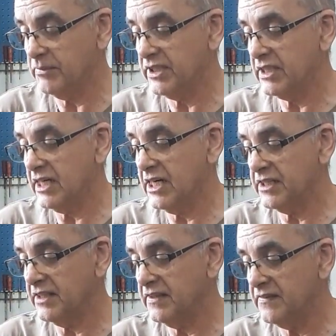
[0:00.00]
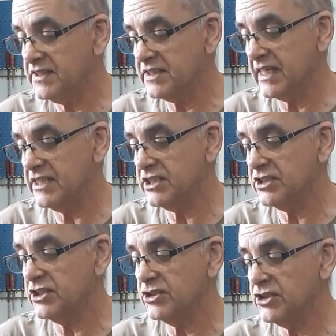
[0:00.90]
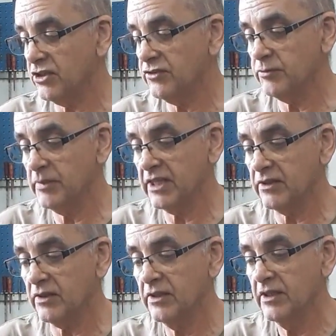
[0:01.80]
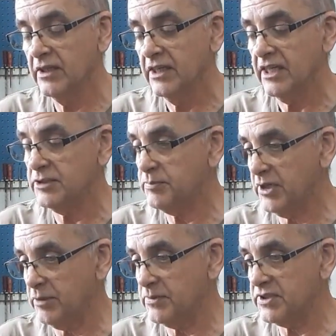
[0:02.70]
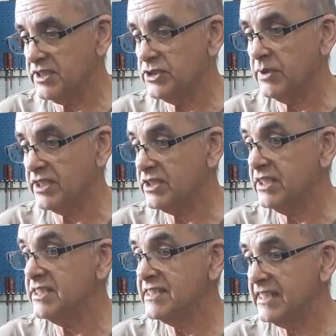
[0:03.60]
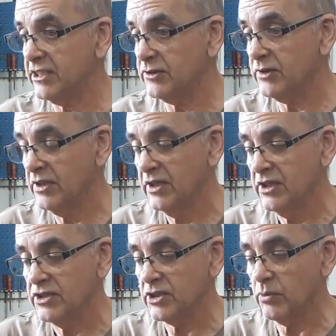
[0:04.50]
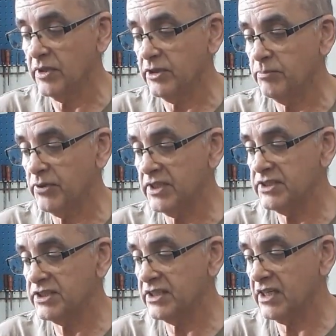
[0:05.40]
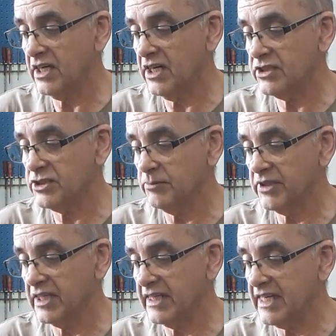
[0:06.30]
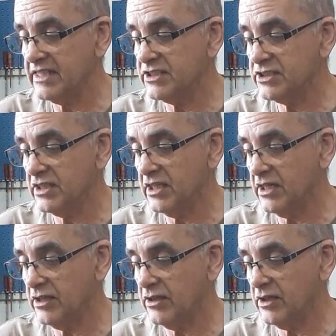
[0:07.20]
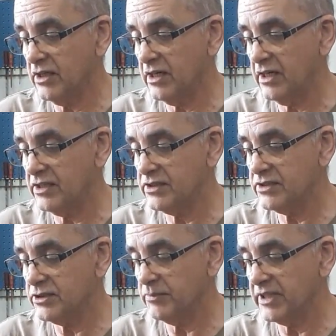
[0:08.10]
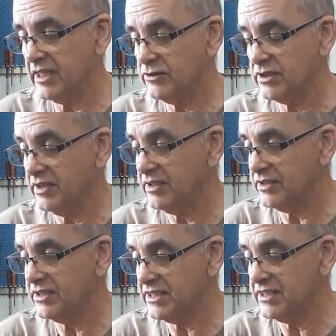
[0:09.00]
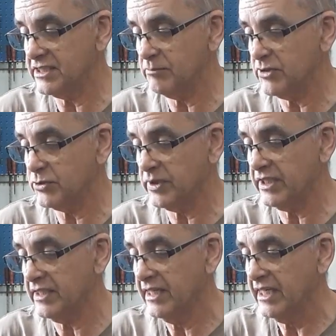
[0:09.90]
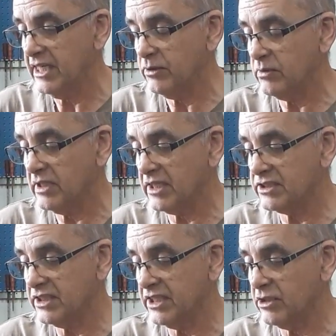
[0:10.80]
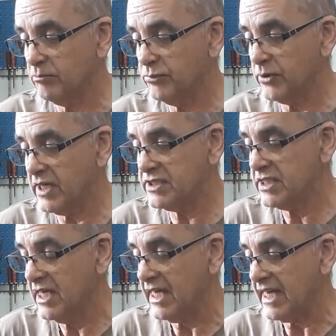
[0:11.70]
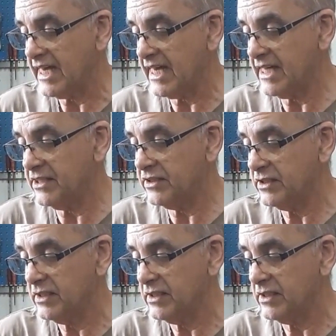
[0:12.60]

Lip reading: can be card, and in this case it's a soft metal. Its purpose is to actually seal. So when you press something against something else, and this is in between, it will actually compress and